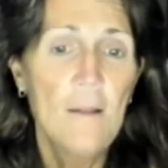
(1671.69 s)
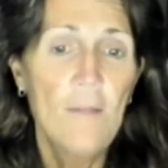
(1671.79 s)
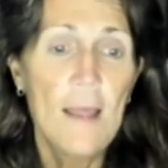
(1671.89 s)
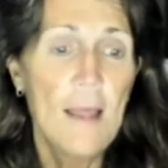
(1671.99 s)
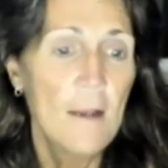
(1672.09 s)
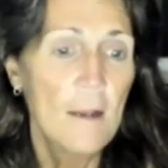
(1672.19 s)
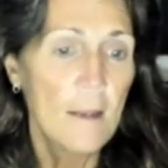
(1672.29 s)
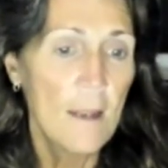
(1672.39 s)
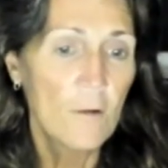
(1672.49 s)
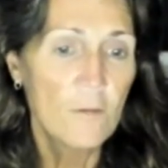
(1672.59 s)
that
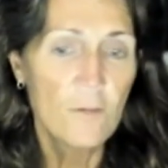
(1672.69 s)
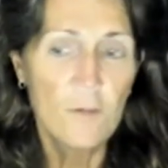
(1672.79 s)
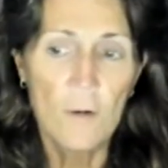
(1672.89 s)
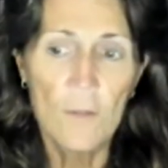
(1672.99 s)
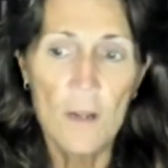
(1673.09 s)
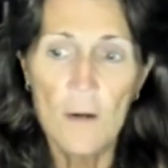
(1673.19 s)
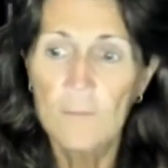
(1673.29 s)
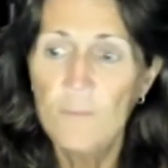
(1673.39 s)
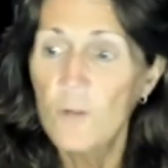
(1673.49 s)
account center there.